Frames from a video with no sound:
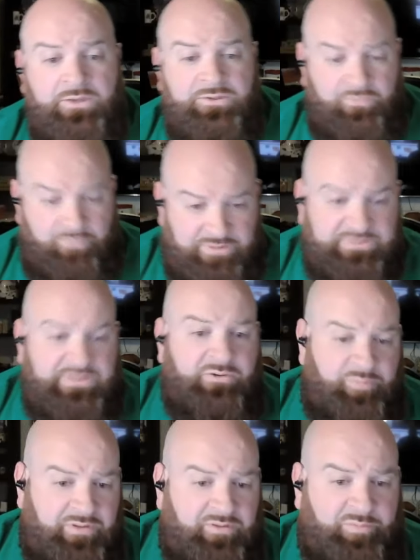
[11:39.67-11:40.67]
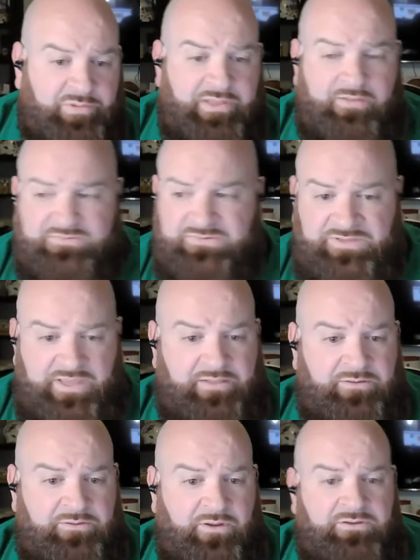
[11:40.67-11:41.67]
The reason they would be in the playoffs is
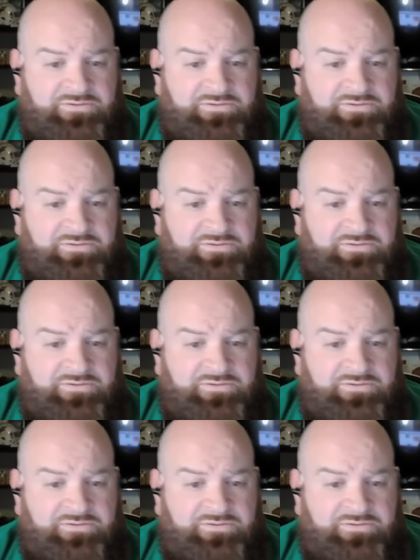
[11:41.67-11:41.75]
Caitlin Clark.